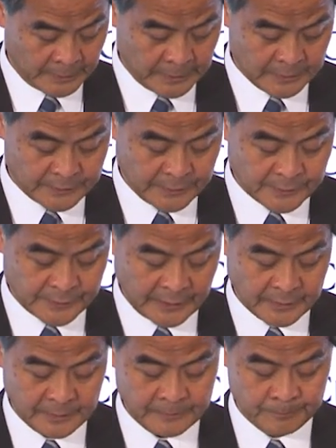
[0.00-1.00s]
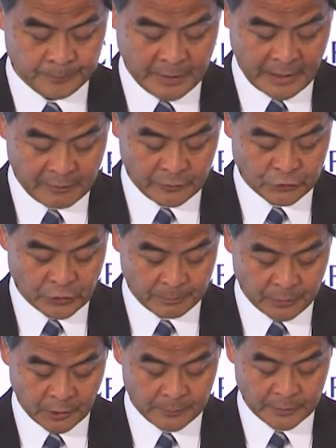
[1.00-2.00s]
Since then, average
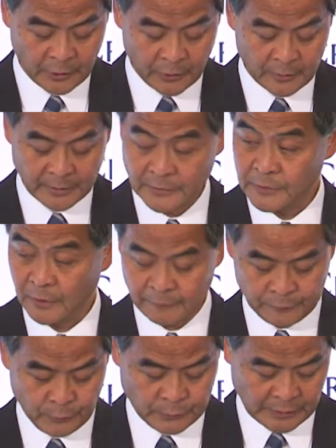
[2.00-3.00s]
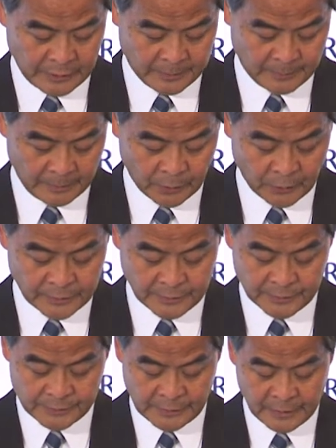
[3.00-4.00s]
employment earnings of full-time
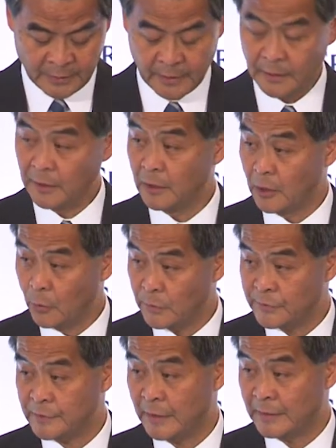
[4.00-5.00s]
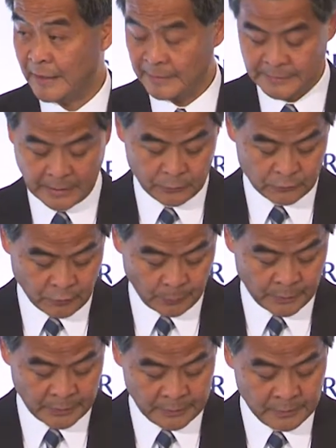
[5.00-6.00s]
employees in the lowest decile
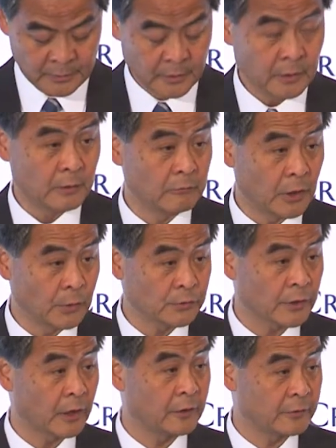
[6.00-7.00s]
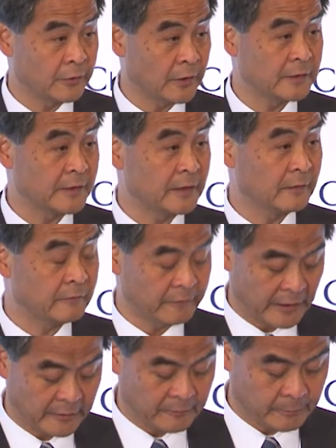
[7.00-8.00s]
group rose
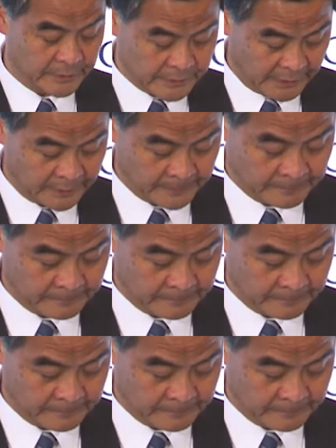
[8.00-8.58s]
35%.